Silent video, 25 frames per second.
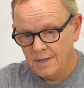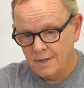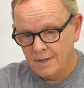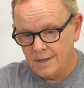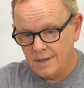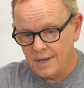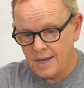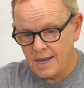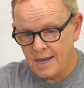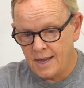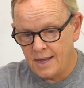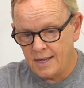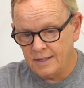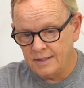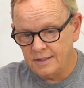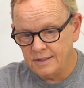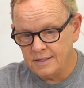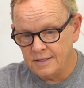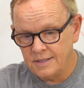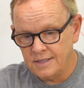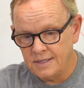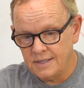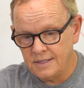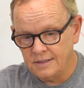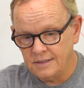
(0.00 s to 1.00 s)
And
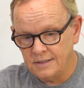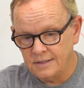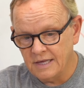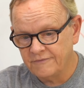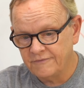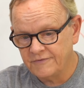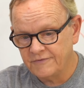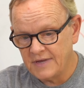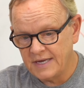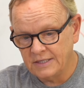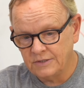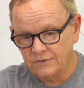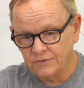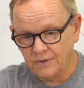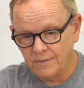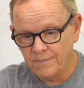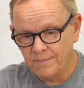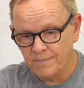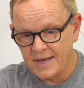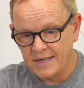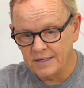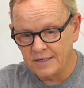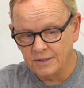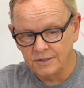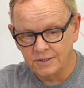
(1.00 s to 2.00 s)
the left atrial
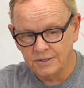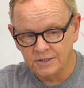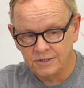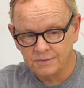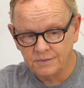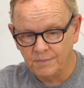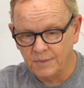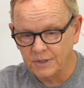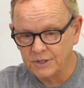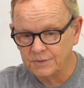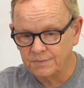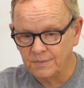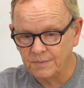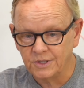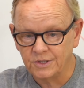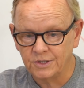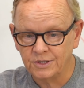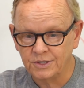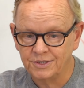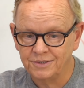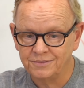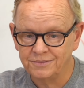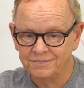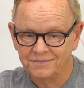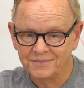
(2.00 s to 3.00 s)
appendage is much,
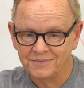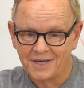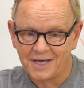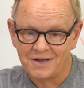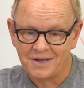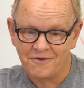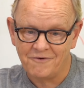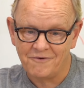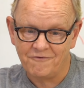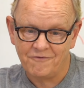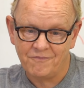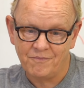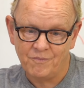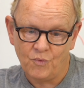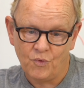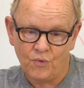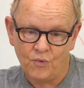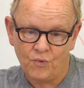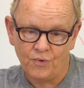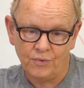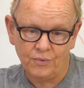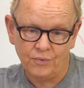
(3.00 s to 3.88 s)
much kind of more,